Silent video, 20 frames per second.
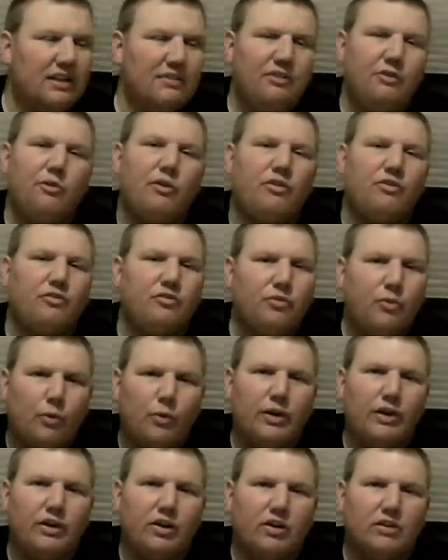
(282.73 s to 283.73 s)
If you have
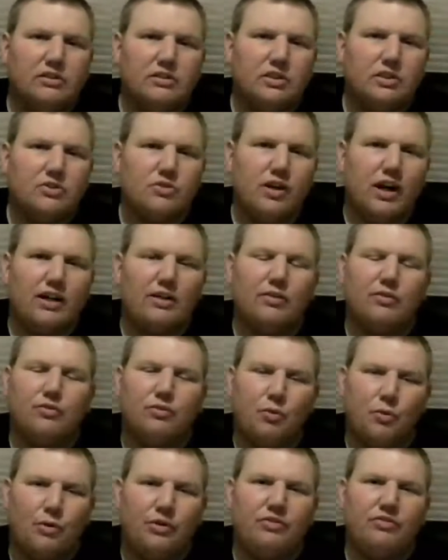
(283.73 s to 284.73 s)
40 cars on the track or
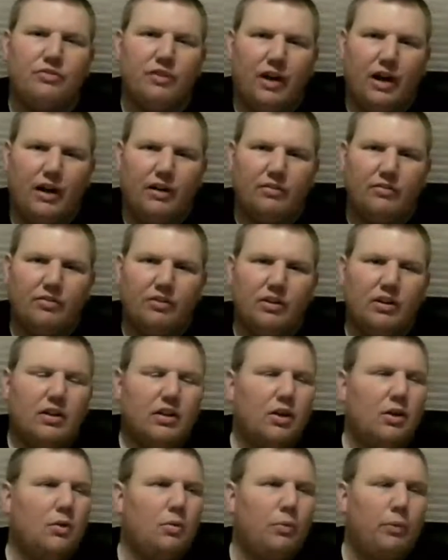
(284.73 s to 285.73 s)
45,
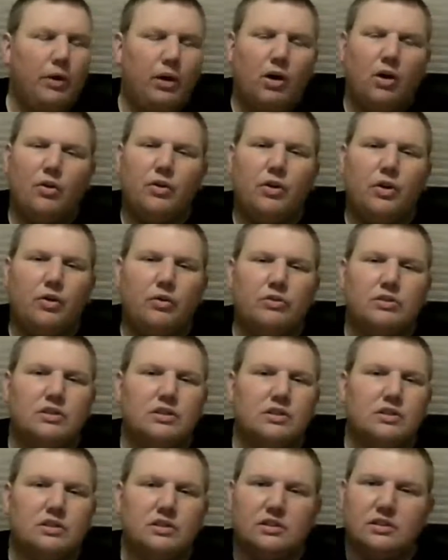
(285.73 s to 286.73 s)
we all know
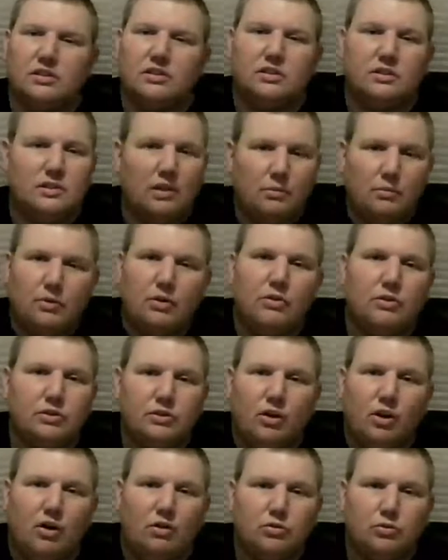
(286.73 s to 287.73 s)
some of those
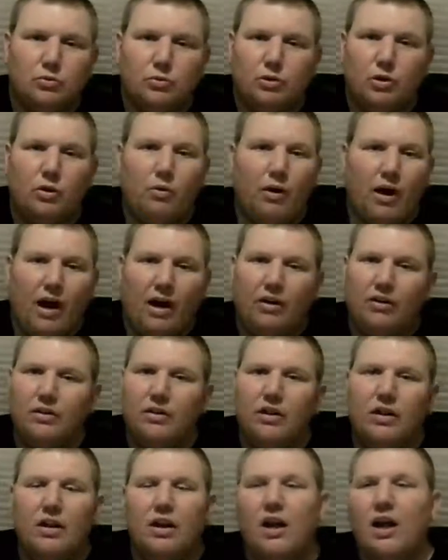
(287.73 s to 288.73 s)
cars will go out.
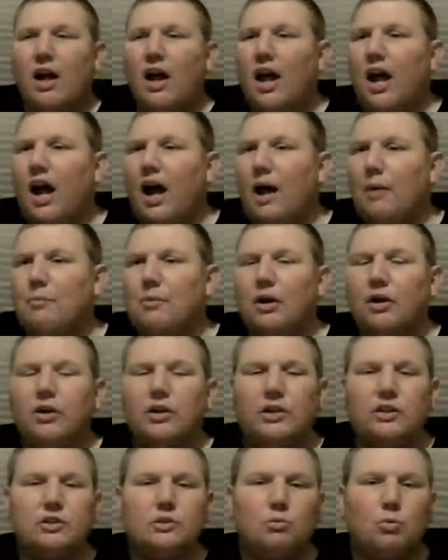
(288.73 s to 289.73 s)
I'm not
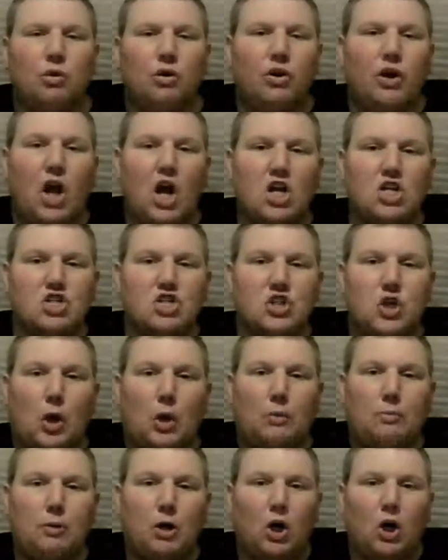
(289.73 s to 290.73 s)
going to use the word
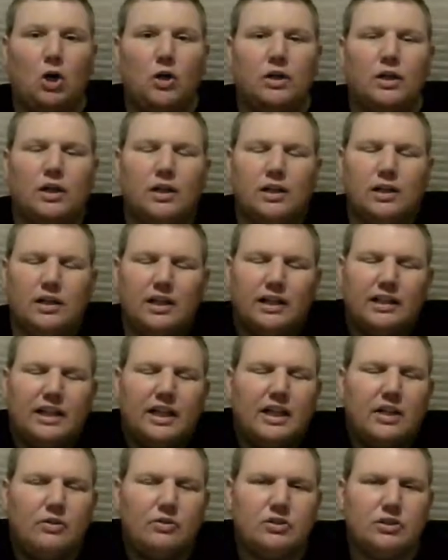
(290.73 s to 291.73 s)
start park like
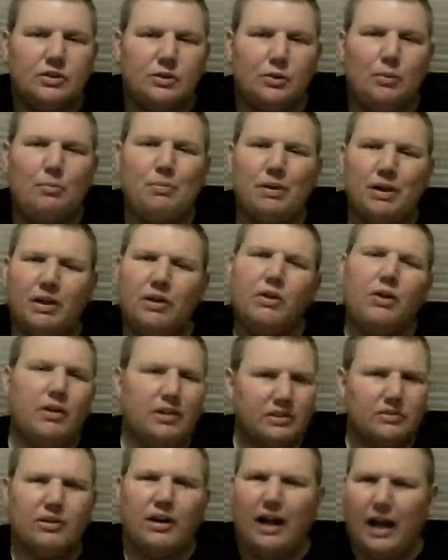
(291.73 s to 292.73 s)
they used to, but you know
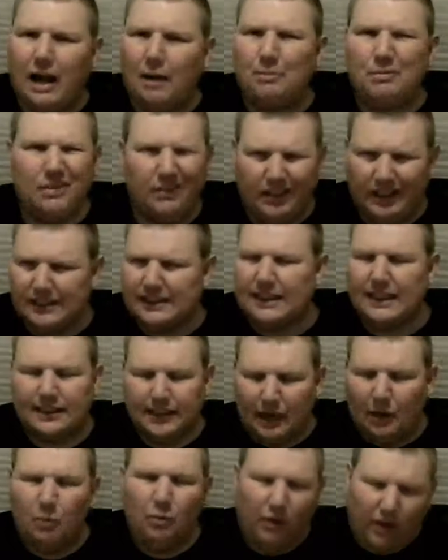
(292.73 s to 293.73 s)
that's going to happen. Things like
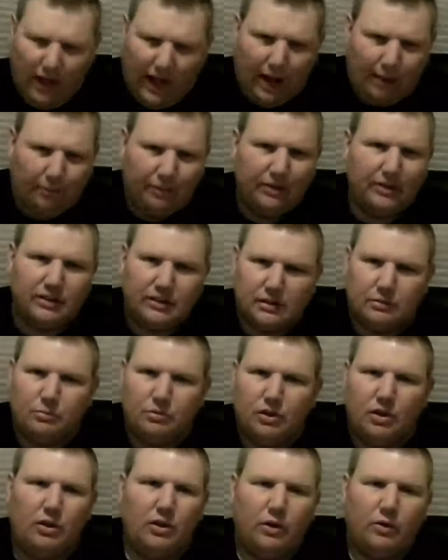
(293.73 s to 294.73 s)
that will happen on some
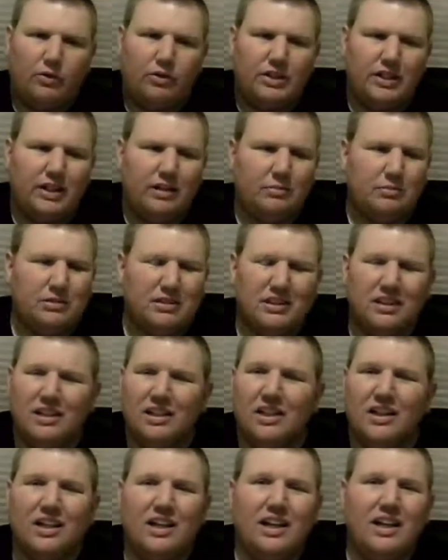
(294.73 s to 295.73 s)
of the lower teams.
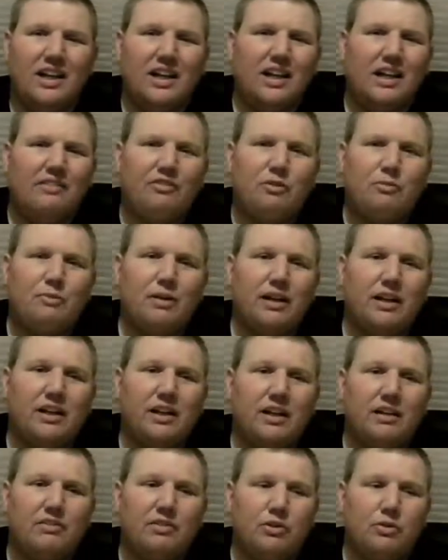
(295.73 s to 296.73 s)
If
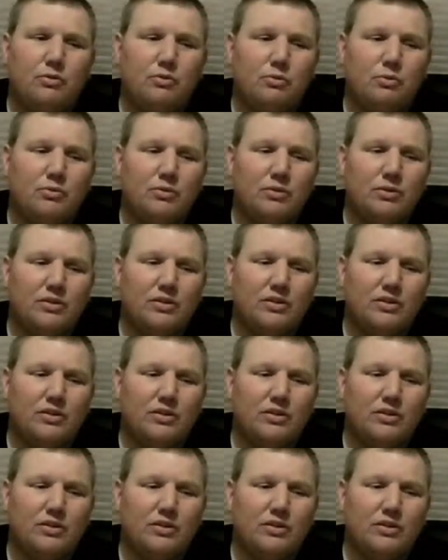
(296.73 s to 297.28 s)
you